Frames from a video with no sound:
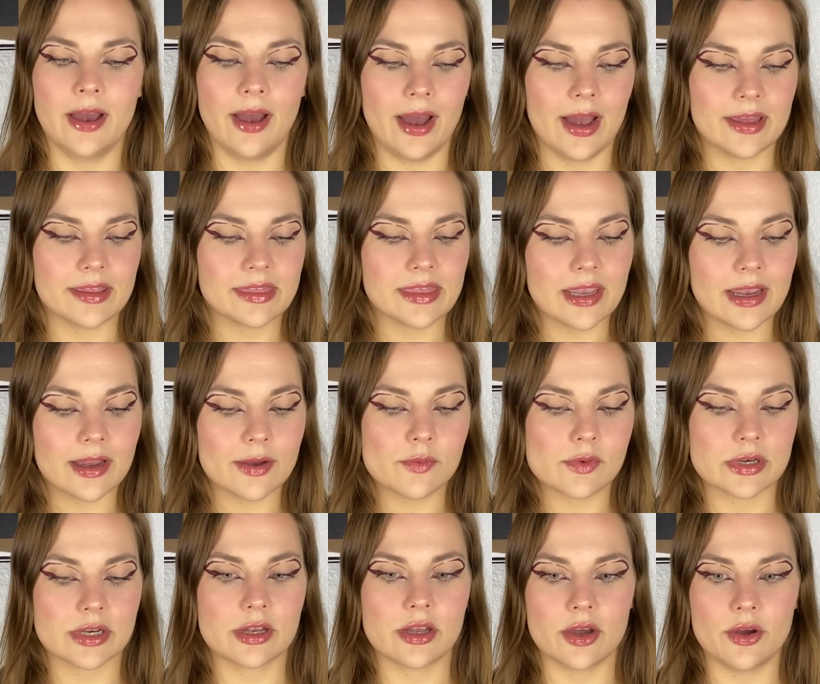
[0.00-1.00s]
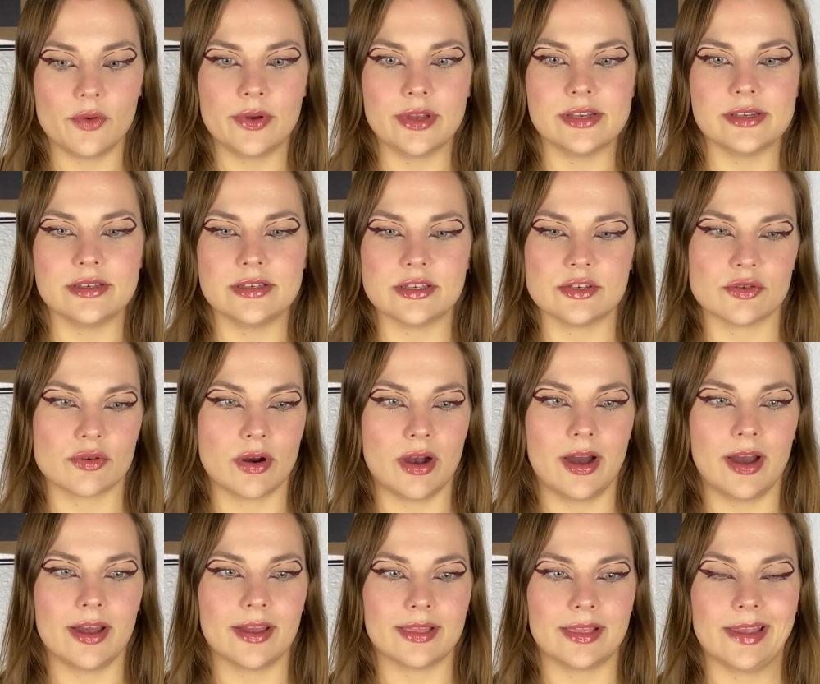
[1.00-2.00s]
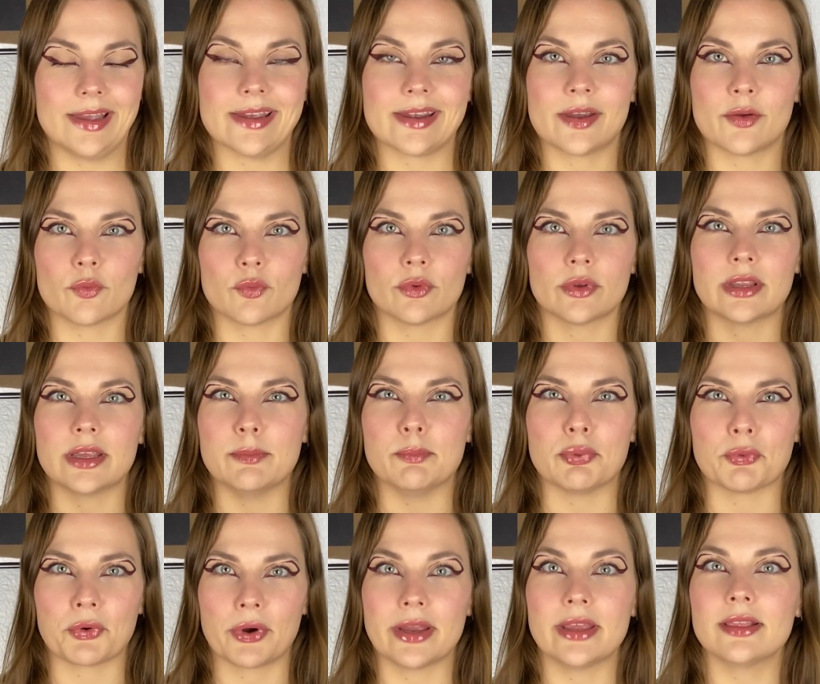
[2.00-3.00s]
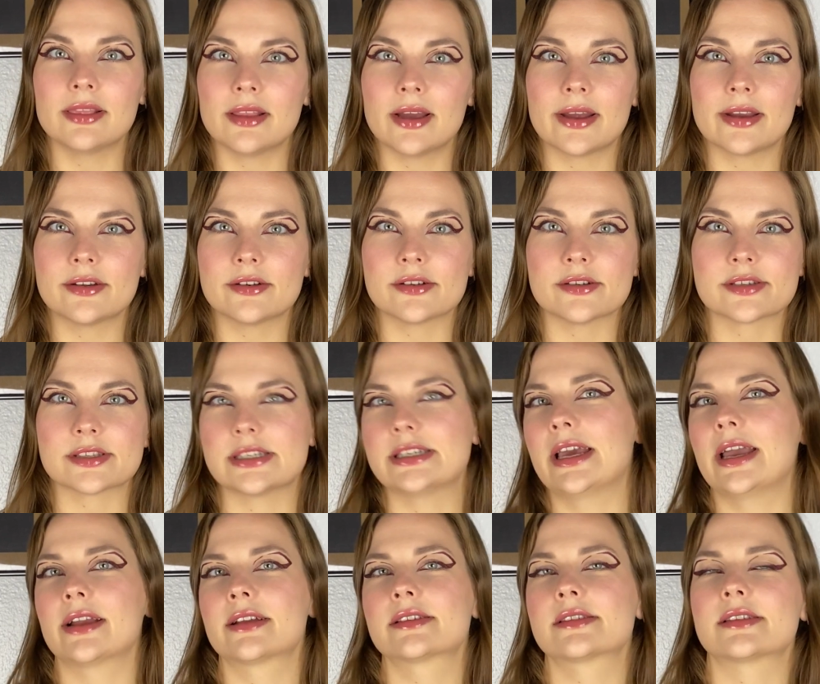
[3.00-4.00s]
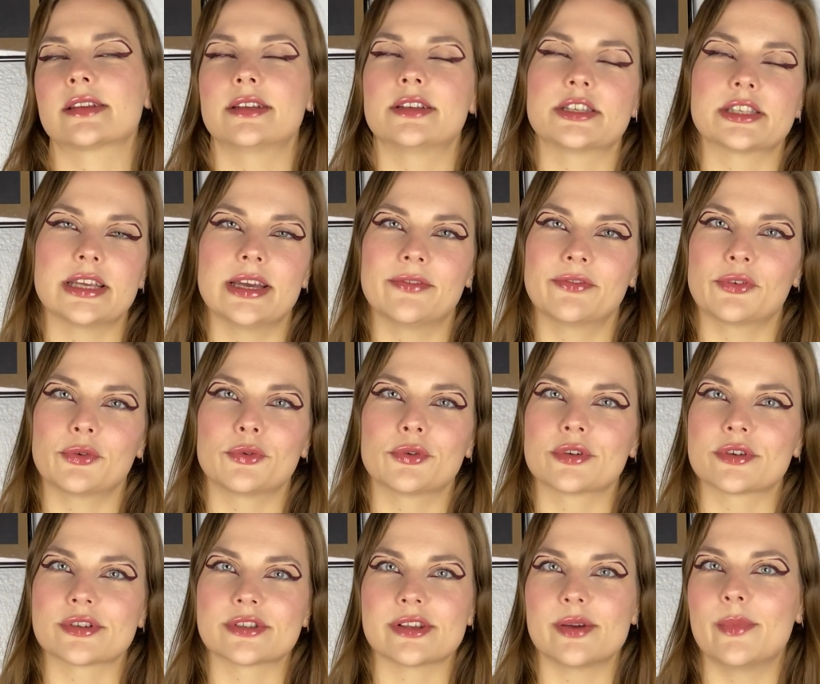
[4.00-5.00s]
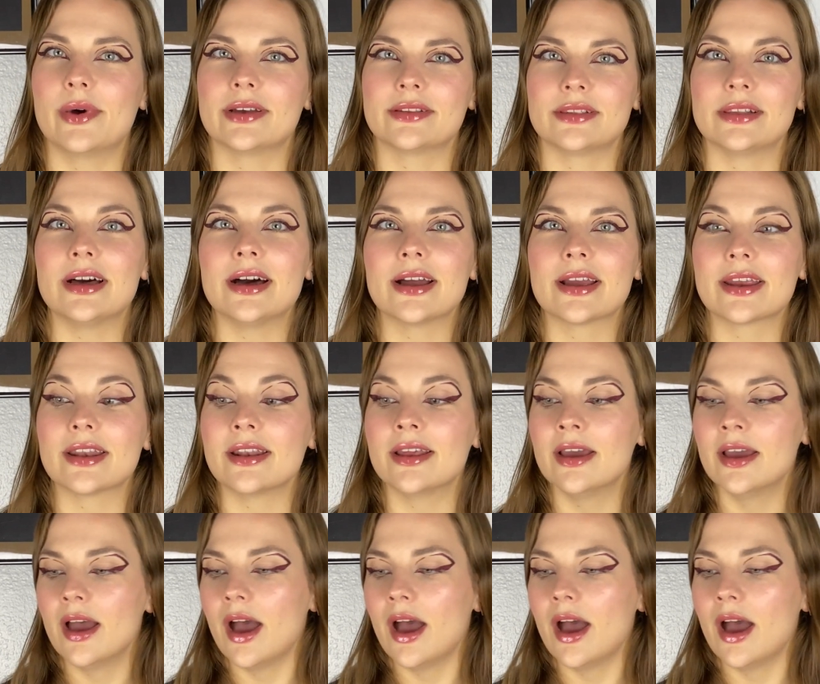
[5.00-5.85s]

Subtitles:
I think I want to go and try like really bright liners next. I just have to order some online.